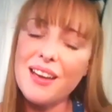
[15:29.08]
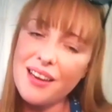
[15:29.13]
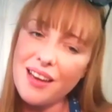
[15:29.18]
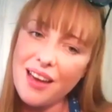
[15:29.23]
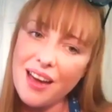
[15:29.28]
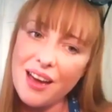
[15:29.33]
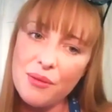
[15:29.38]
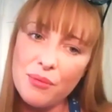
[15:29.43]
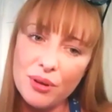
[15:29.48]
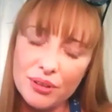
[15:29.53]

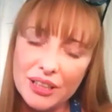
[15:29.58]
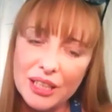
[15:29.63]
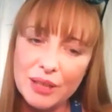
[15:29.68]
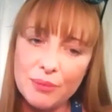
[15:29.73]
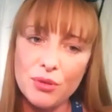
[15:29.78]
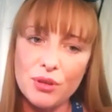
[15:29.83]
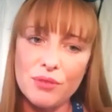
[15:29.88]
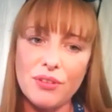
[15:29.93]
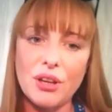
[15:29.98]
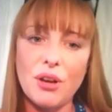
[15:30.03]
I will keep
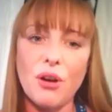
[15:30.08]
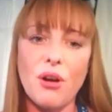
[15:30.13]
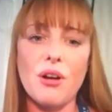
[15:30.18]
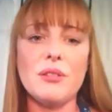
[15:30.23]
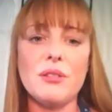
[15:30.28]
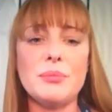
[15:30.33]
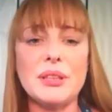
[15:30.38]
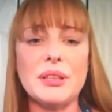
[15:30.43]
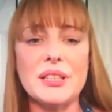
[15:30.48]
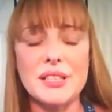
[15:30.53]
moving
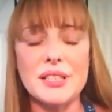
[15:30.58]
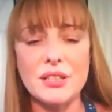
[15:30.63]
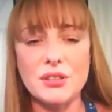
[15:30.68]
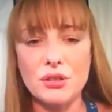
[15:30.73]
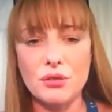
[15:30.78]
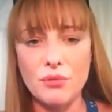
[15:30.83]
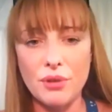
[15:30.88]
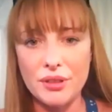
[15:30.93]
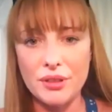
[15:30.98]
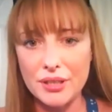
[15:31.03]
on because I
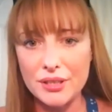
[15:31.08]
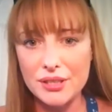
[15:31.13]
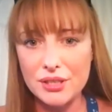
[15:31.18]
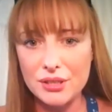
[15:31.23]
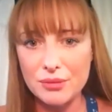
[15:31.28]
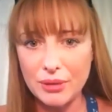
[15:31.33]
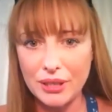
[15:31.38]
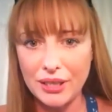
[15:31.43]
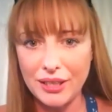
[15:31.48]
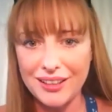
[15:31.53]
don't want this
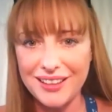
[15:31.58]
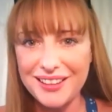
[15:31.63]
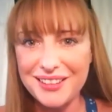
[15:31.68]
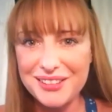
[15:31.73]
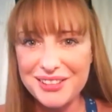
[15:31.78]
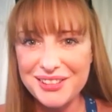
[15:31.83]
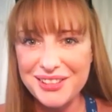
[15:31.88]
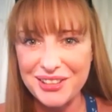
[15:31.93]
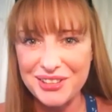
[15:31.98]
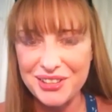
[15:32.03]
to be
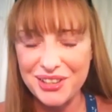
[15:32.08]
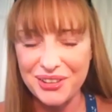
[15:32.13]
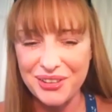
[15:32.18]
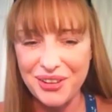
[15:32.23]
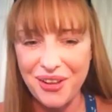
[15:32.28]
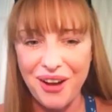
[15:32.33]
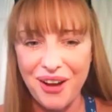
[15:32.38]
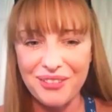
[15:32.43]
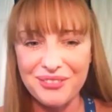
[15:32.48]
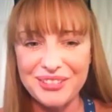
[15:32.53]
such a
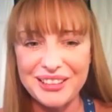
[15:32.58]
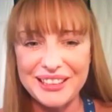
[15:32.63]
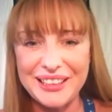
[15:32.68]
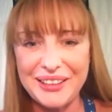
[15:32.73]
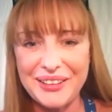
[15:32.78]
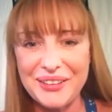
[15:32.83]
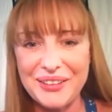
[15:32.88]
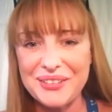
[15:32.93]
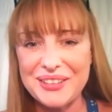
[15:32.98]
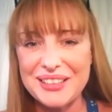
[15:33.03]
long
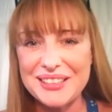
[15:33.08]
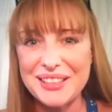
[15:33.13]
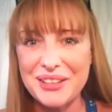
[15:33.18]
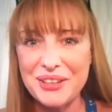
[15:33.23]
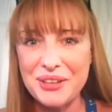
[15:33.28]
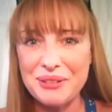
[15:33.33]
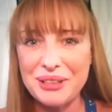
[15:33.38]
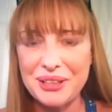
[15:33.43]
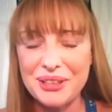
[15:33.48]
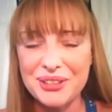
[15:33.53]
video, because I
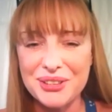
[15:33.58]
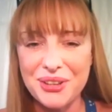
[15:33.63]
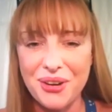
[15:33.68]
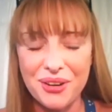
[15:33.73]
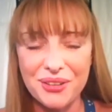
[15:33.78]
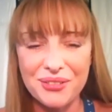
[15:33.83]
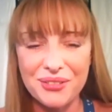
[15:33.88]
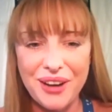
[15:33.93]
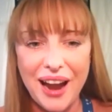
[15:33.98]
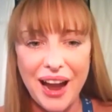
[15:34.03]
know we could
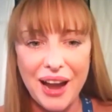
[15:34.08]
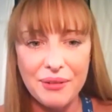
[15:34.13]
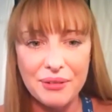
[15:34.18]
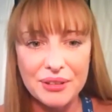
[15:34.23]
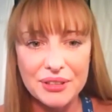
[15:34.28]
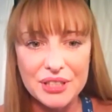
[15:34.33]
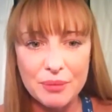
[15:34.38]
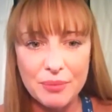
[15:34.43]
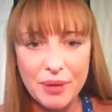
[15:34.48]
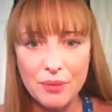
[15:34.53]
talk for
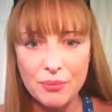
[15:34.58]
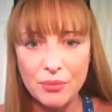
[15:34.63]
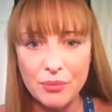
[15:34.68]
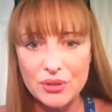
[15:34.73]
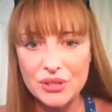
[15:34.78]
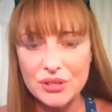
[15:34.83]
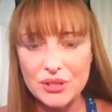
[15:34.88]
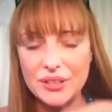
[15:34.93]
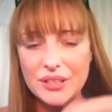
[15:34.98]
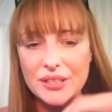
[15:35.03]
hours about
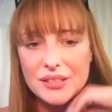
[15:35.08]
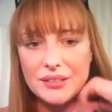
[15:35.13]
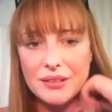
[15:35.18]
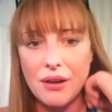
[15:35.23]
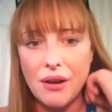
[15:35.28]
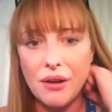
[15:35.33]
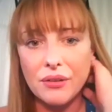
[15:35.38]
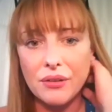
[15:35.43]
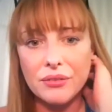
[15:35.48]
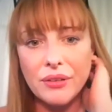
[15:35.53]
most of this
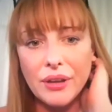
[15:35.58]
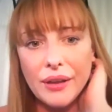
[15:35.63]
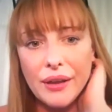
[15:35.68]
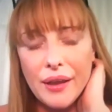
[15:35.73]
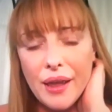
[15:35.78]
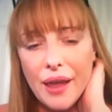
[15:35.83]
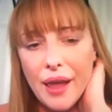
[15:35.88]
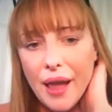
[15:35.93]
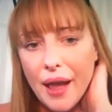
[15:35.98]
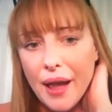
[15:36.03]
stuff.
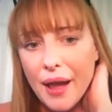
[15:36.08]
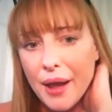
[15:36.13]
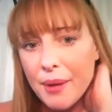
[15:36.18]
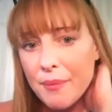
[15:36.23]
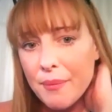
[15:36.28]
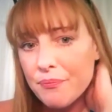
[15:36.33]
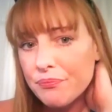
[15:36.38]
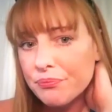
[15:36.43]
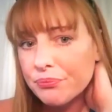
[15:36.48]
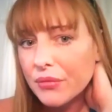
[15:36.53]

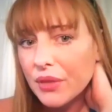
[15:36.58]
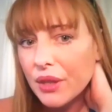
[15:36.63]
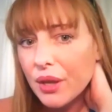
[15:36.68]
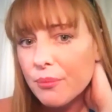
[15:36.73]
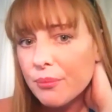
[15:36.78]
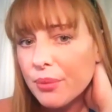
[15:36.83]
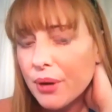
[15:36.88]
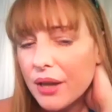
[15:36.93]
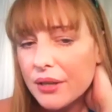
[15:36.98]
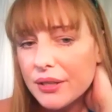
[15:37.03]

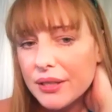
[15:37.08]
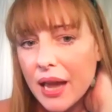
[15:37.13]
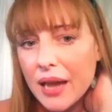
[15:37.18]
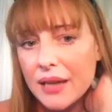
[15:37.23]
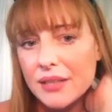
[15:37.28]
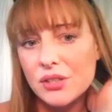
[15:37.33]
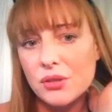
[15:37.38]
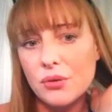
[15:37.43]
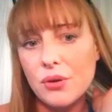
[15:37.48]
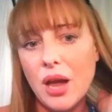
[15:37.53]
But yeah,
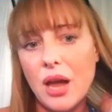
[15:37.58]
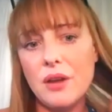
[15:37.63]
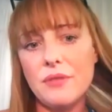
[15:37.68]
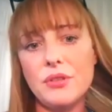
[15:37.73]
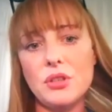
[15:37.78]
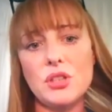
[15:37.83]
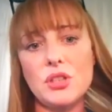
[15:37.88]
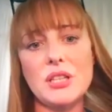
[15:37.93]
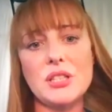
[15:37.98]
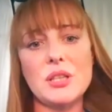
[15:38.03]
so how have
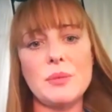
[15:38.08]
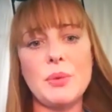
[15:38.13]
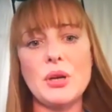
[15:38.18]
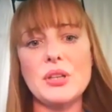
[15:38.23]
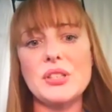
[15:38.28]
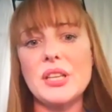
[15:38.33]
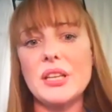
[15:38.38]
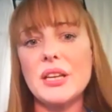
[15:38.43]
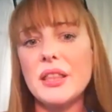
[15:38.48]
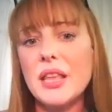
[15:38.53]
you changed the
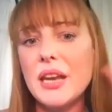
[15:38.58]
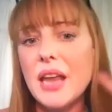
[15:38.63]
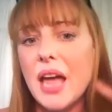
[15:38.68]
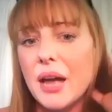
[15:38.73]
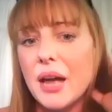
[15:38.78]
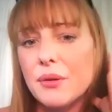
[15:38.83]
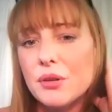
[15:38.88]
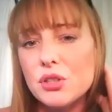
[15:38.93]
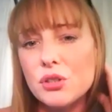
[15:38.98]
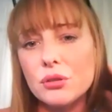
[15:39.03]
person, and then
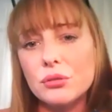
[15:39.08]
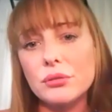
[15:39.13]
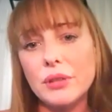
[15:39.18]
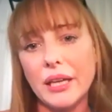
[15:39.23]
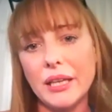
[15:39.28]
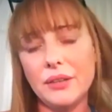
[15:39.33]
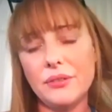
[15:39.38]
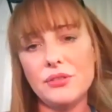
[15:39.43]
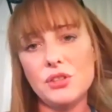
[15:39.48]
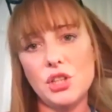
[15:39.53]
how has your
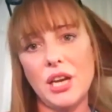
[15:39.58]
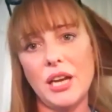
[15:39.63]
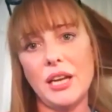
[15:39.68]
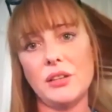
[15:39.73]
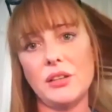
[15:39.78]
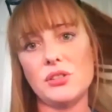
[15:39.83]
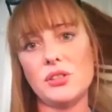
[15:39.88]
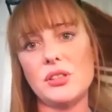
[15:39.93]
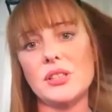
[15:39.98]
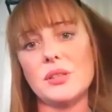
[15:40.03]
life
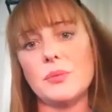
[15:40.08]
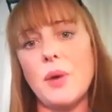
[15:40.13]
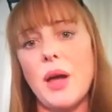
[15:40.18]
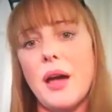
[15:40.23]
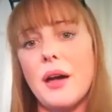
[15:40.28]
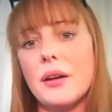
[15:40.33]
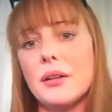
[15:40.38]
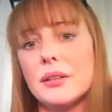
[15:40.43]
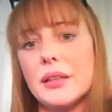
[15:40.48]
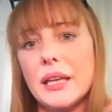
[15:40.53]
changed as
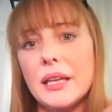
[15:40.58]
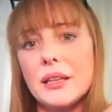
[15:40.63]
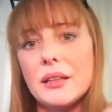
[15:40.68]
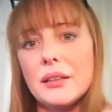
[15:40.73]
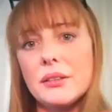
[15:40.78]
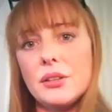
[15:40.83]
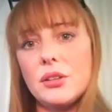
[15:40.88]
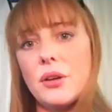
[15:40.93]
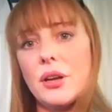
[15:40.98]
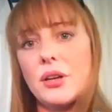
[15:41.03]
well? Like,
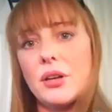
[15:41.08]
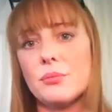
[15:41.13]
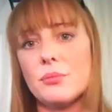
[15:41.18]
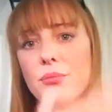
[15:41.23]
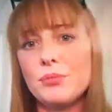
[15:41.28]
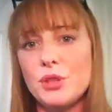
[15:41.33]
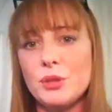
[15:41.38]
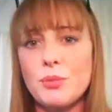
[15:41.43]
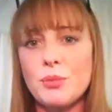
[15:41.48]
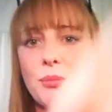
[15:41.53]
you know, I know
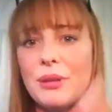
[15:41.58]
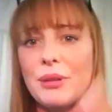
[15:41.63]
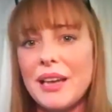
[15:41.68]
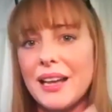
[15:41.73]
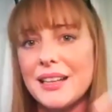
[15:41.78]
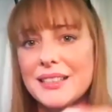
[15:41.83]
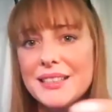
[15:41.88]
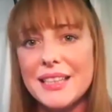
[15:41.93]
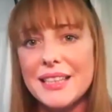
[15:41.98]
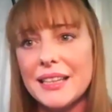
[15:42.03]
you probably
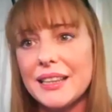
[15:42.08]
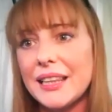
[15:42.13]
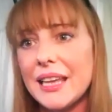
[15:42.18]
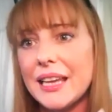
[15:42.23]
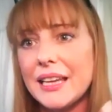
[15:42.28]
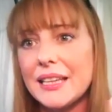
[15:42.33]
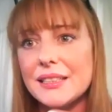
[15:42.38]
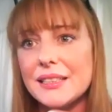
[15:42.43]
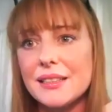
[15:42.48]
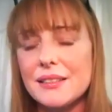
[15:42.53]
had
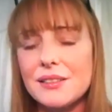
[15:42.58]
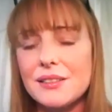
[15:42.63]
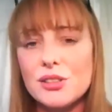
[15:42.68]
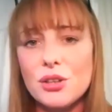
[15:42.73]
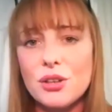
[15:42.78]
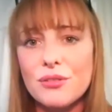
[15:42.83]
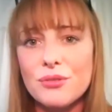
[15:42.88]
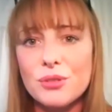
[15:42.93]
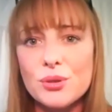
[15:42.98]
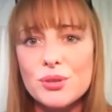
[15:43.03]
deadlines and
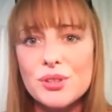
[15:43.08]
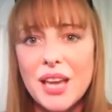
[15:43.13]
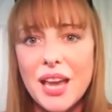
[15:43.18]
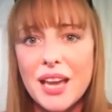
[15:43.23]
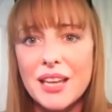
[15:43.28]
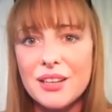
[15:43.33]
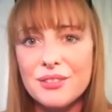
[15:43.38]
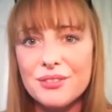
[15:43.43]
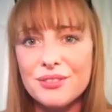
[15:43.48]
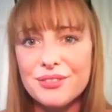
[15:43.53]
sort of those
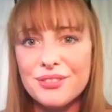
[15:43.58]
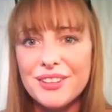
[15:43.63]
kind of